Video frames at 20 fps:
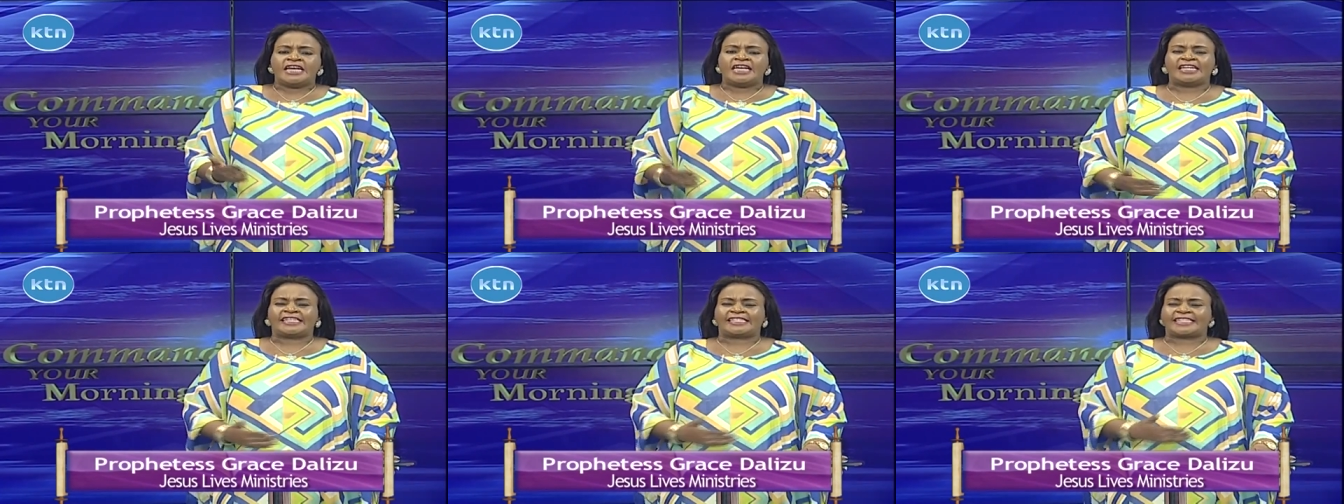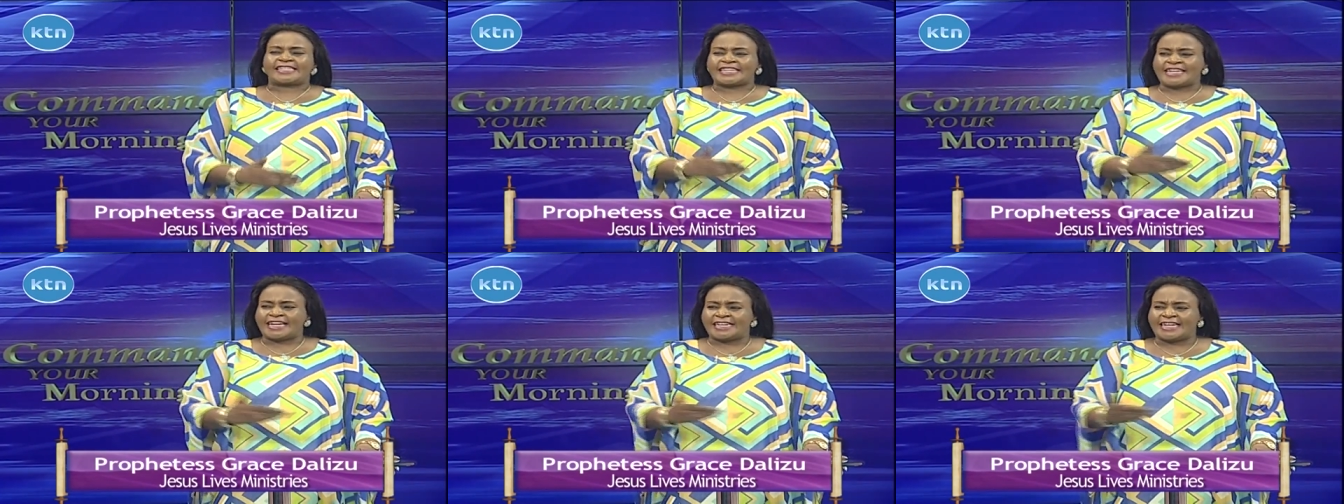it's
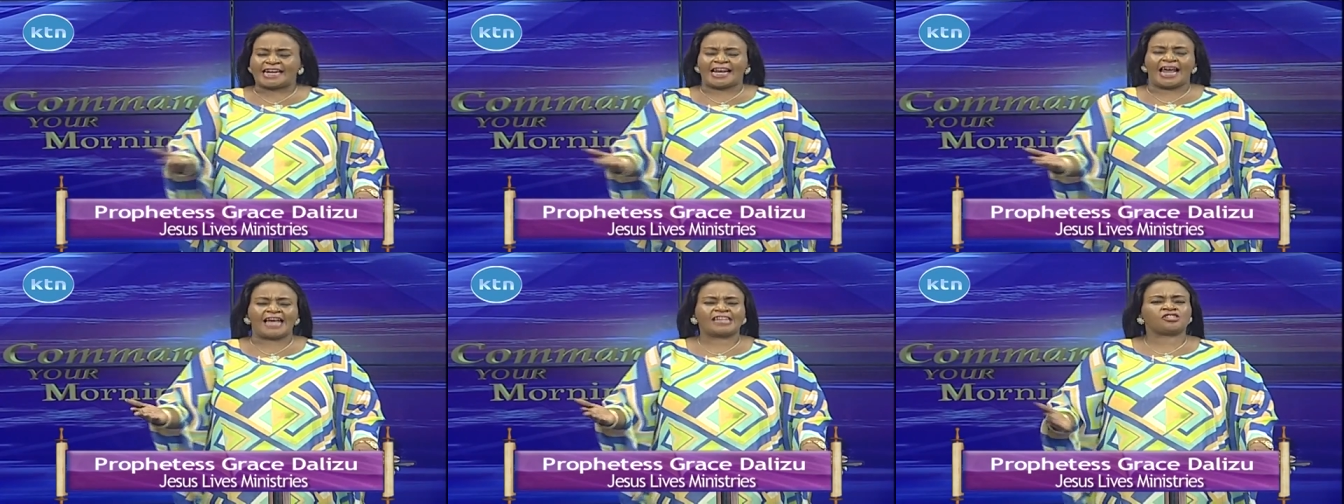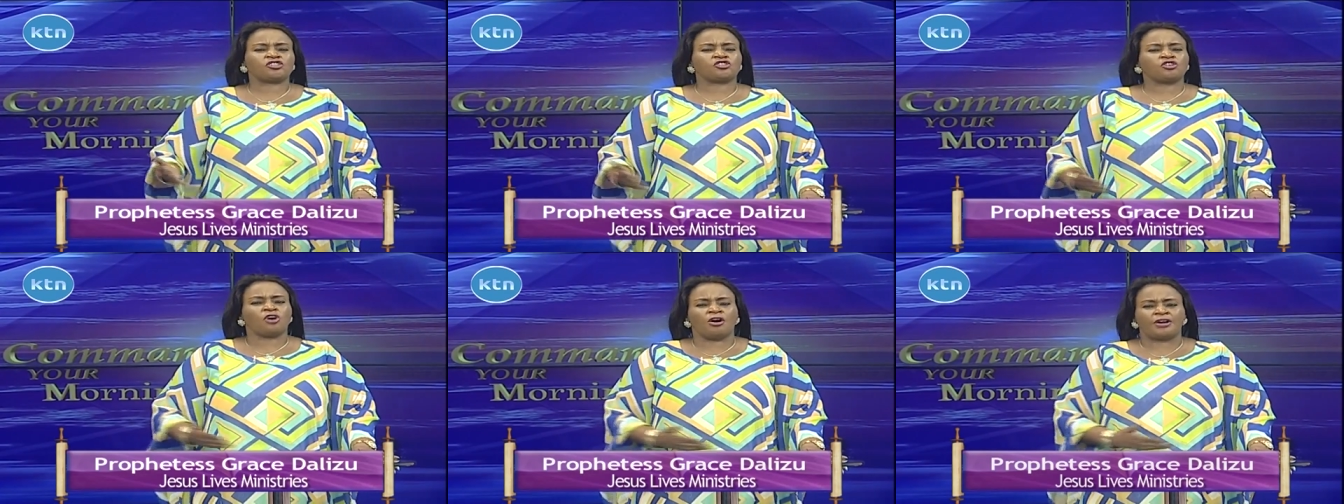reading
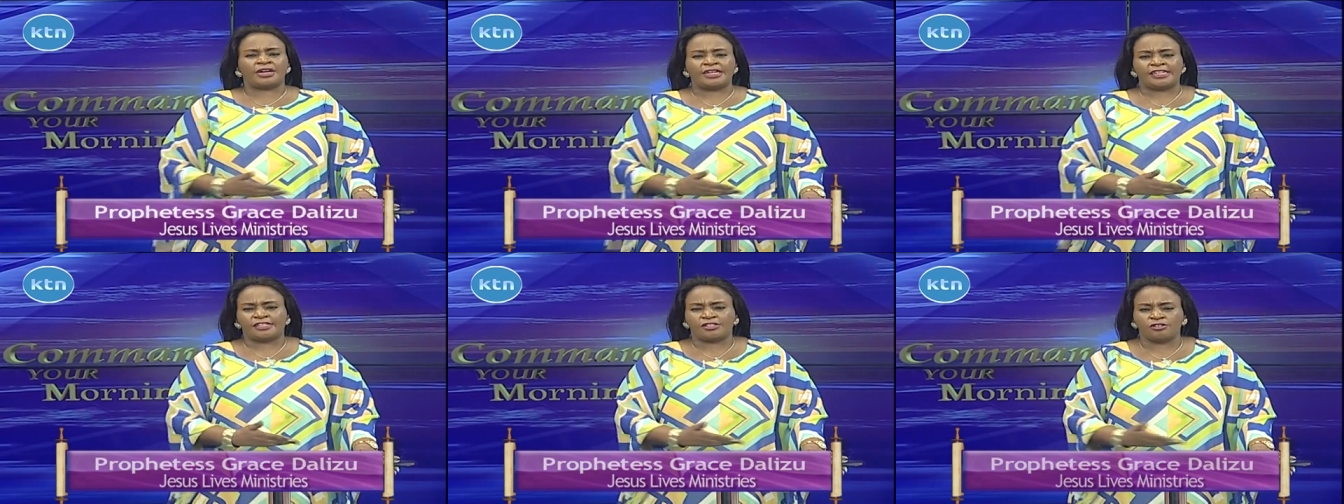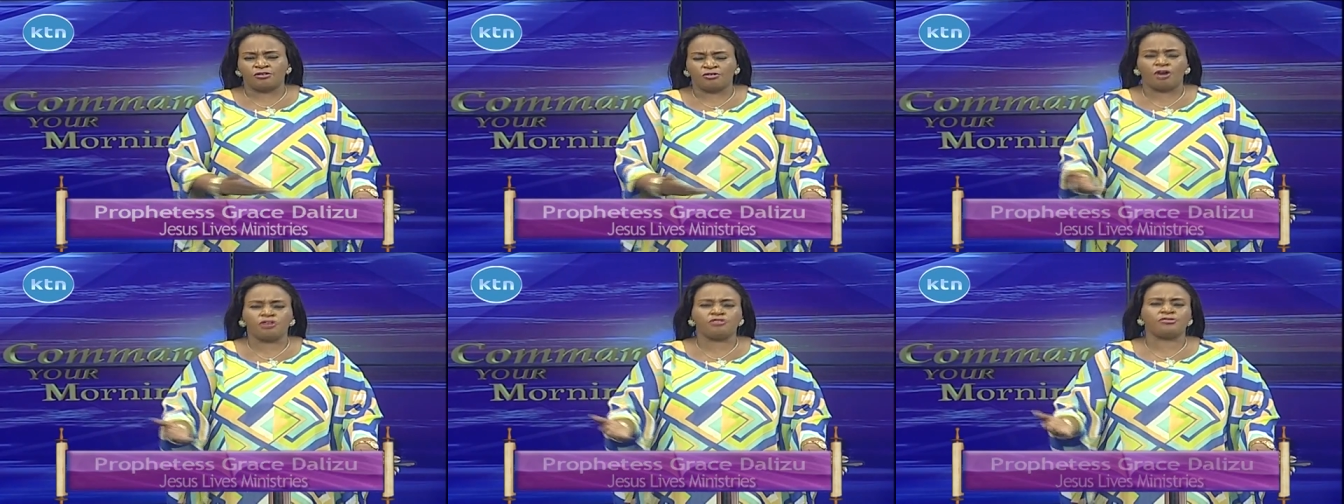like stories.
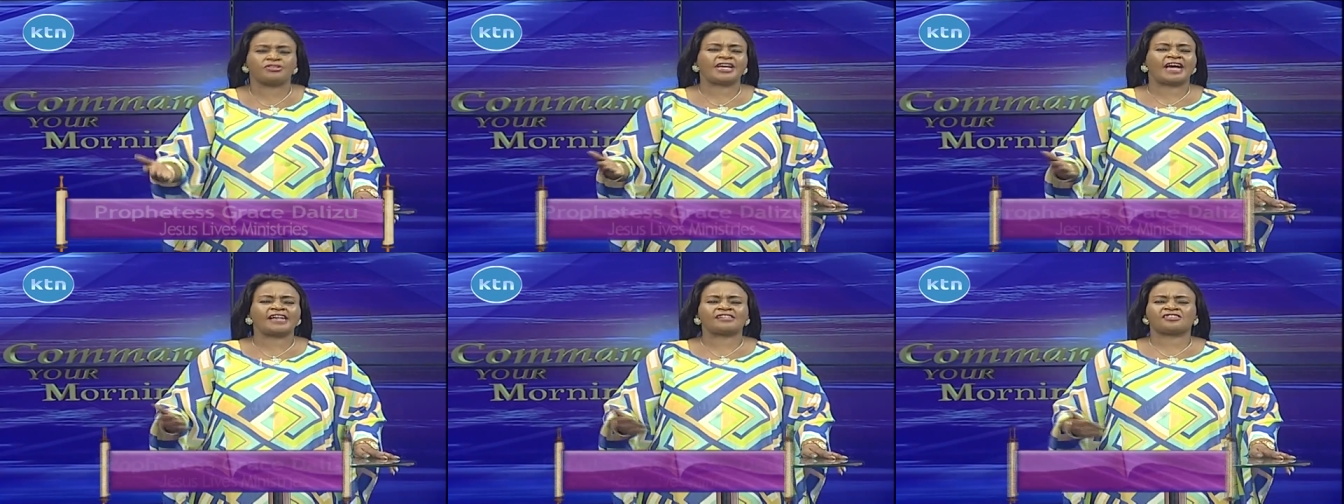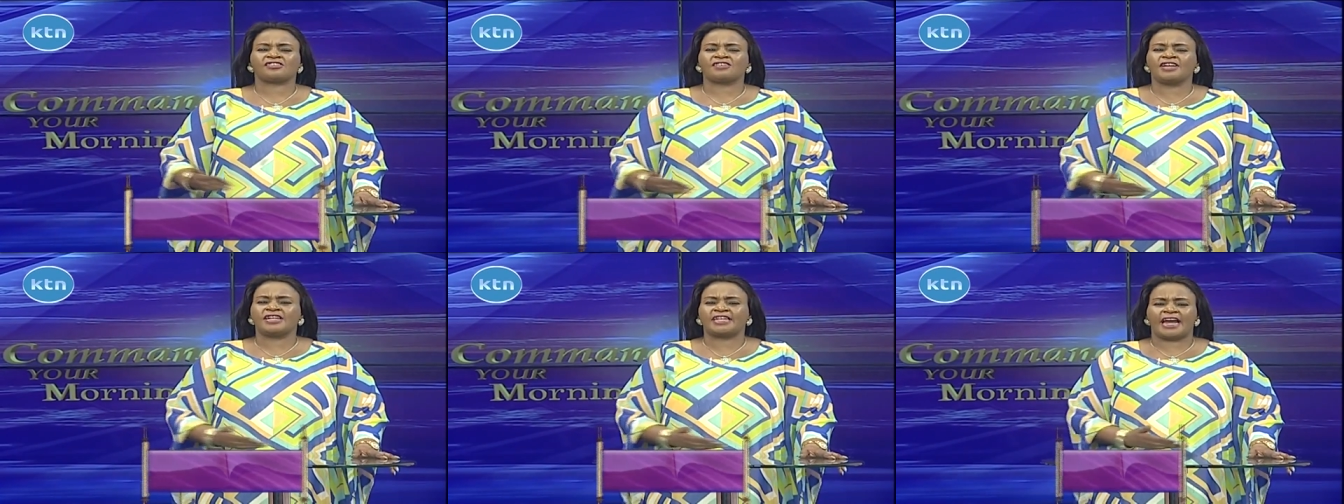You know, you
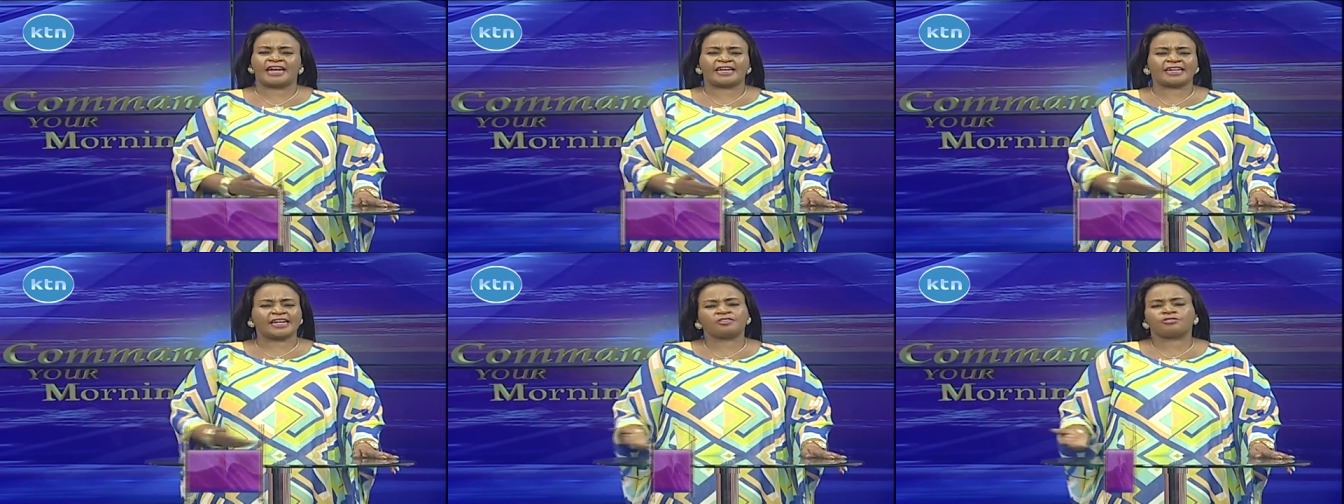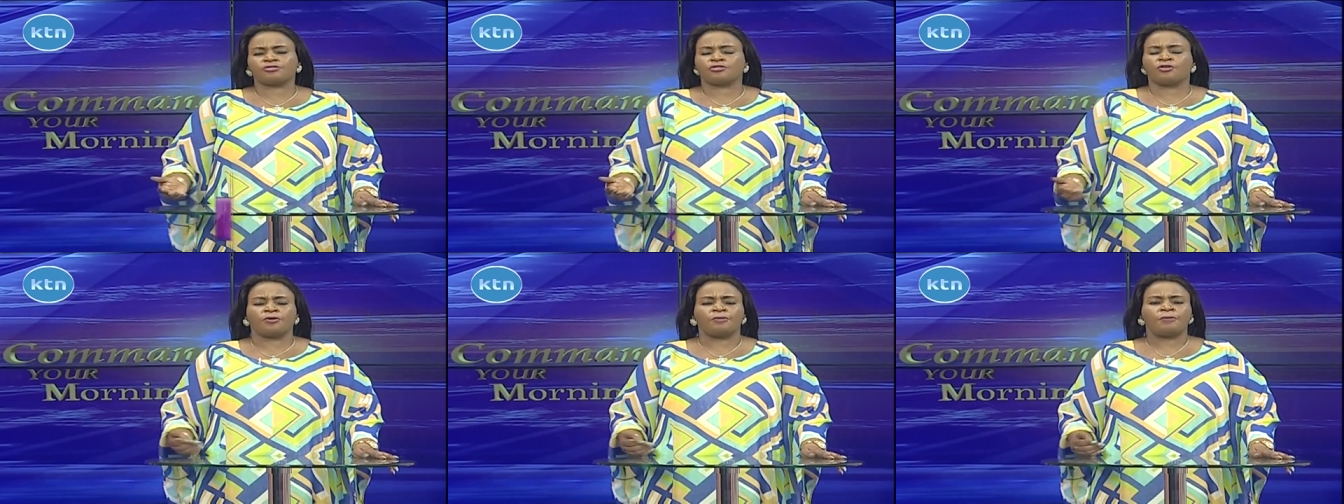just read and
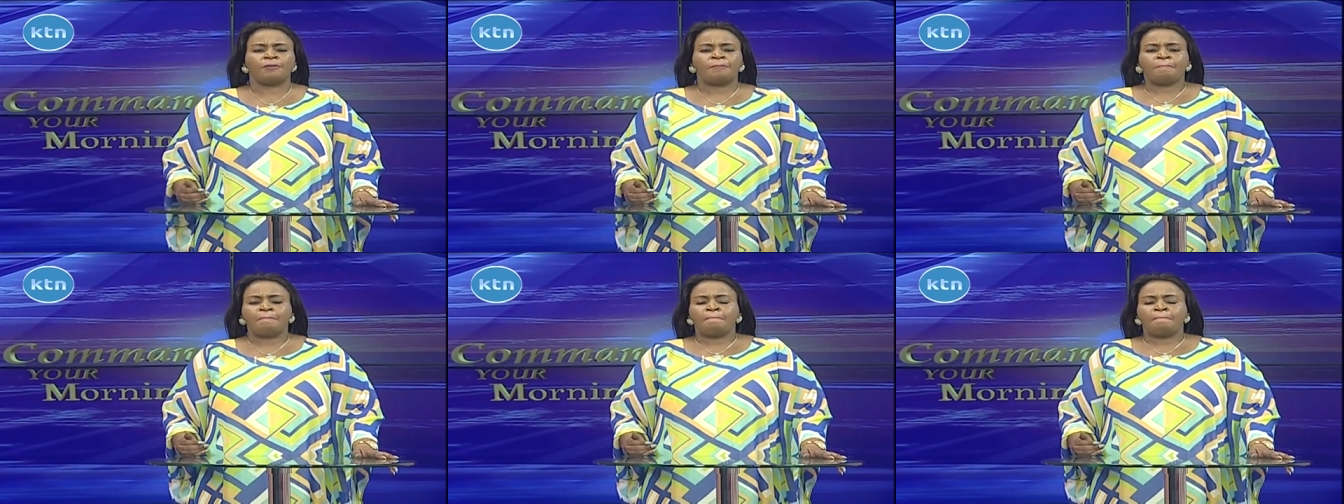read through.